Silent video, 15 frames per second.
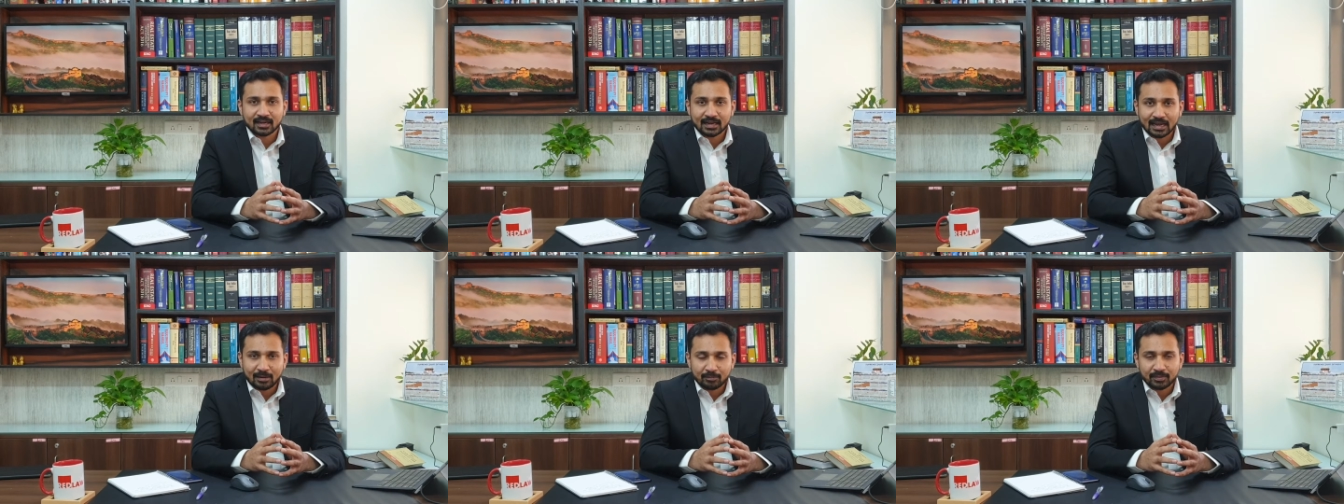
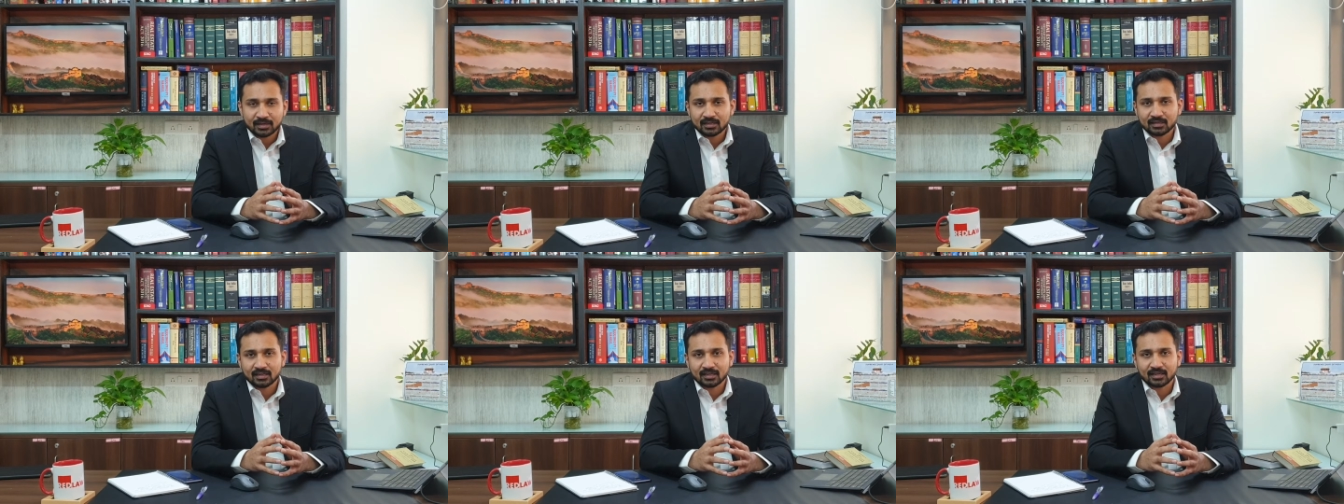
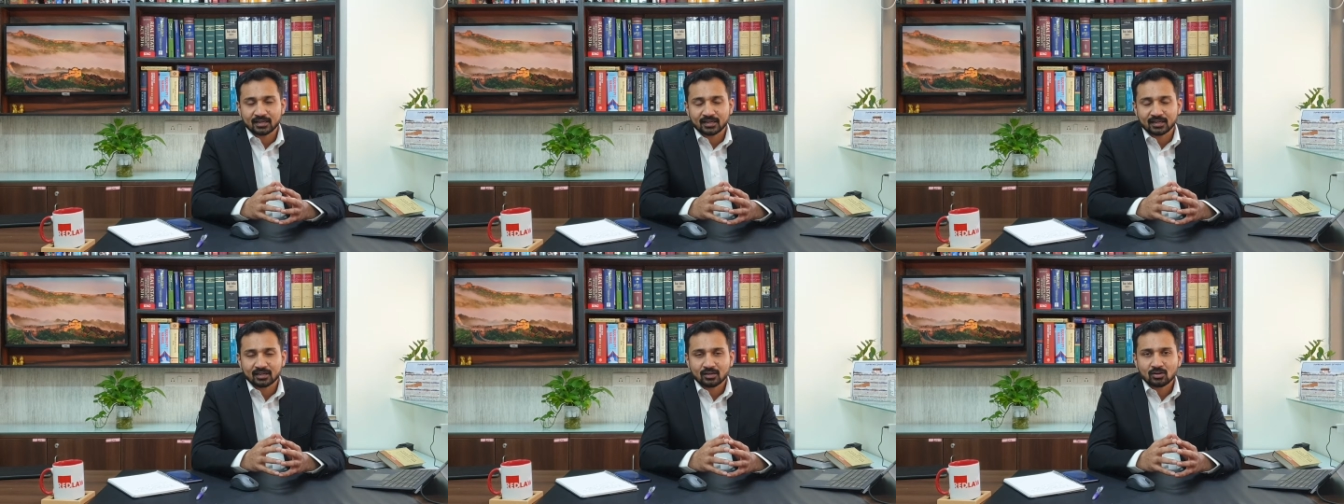capital
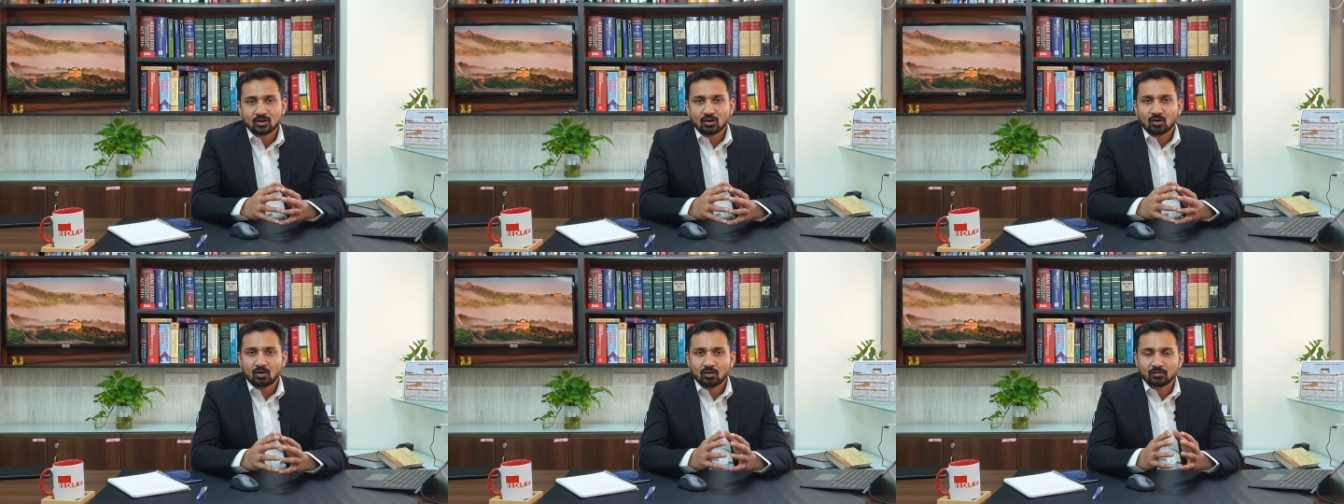A
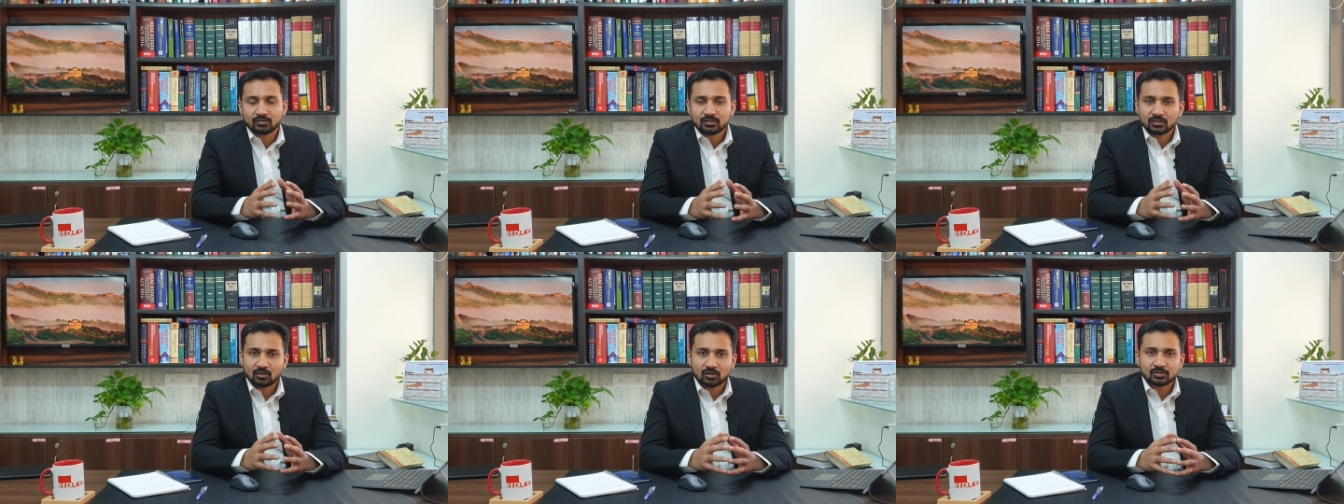
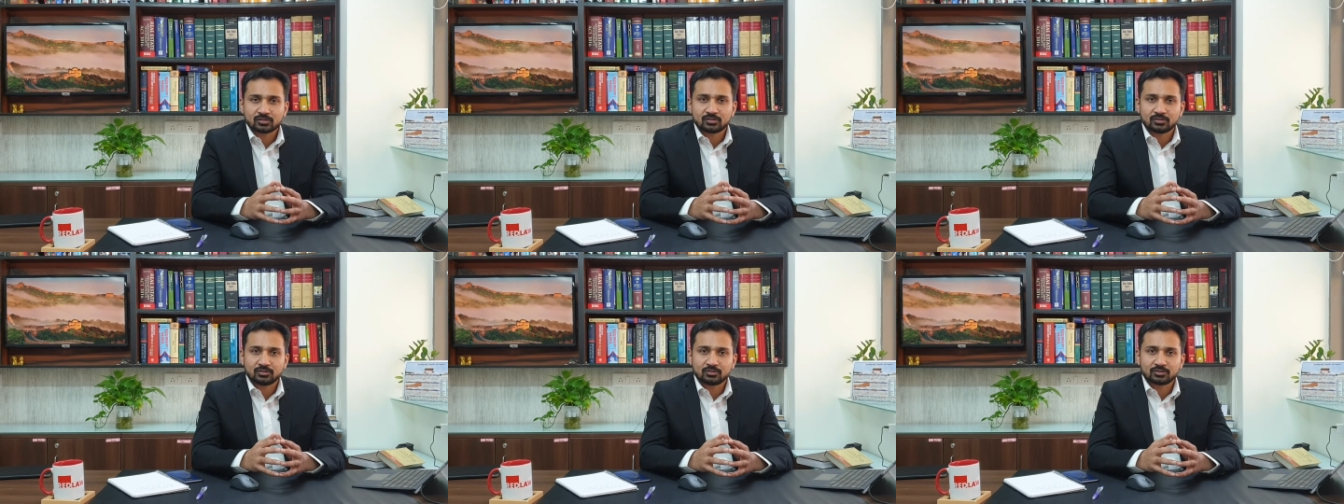of the
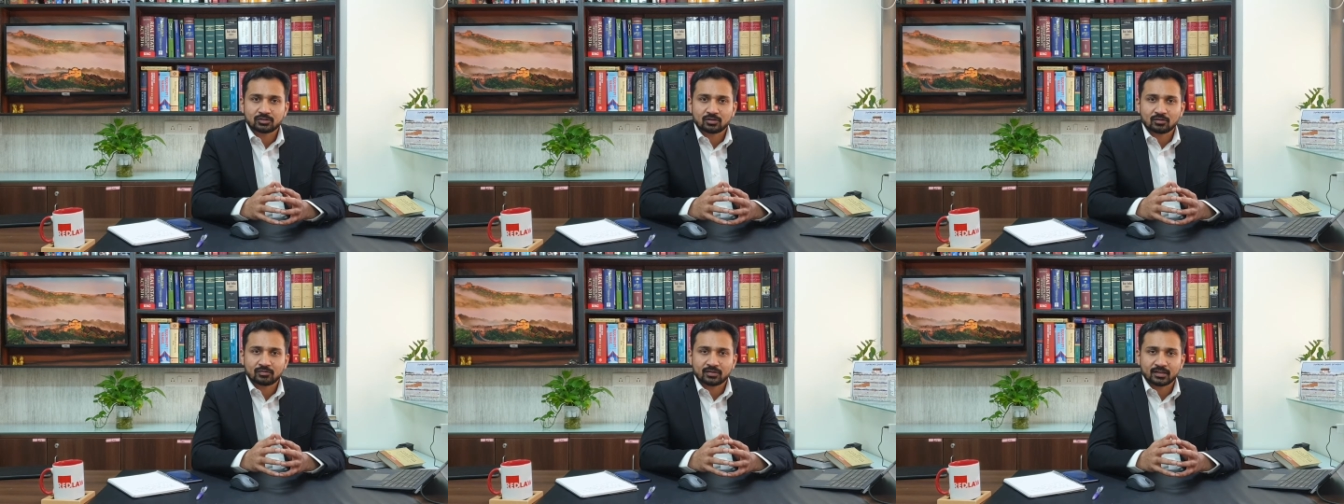
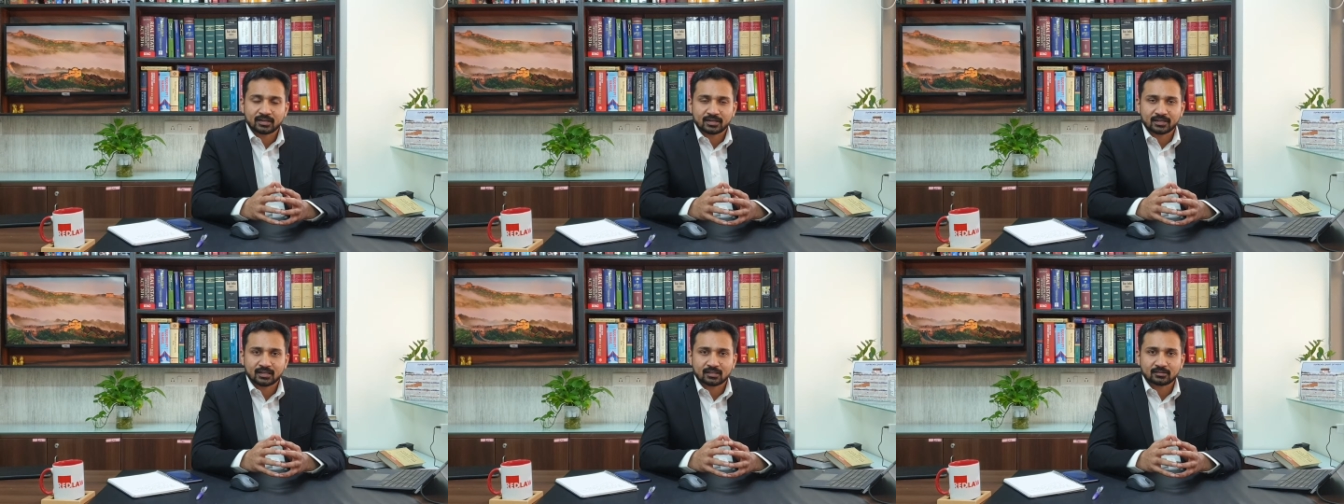Constitution of
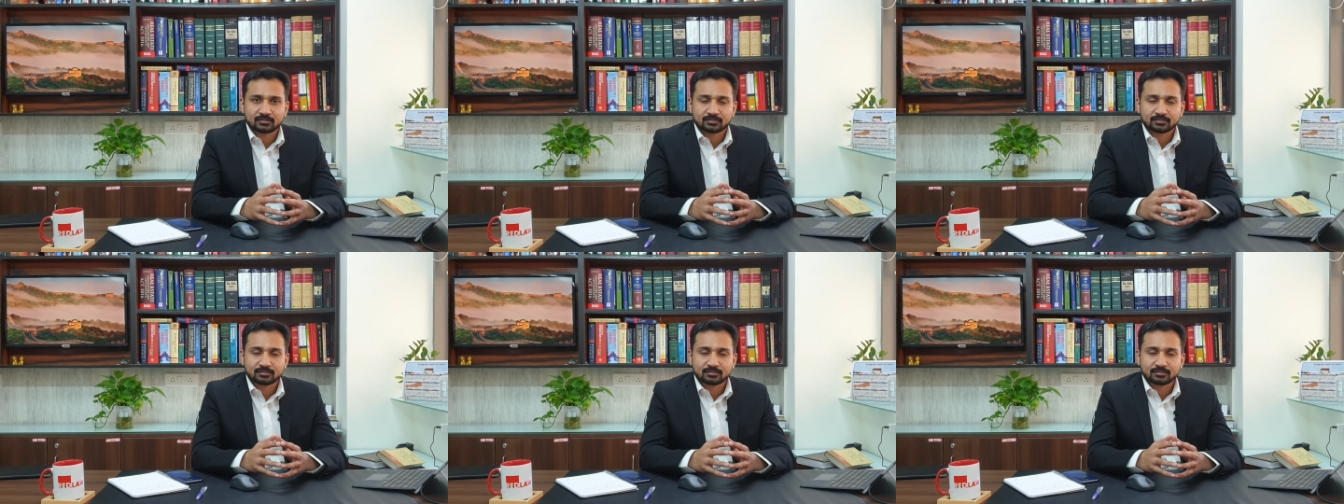India.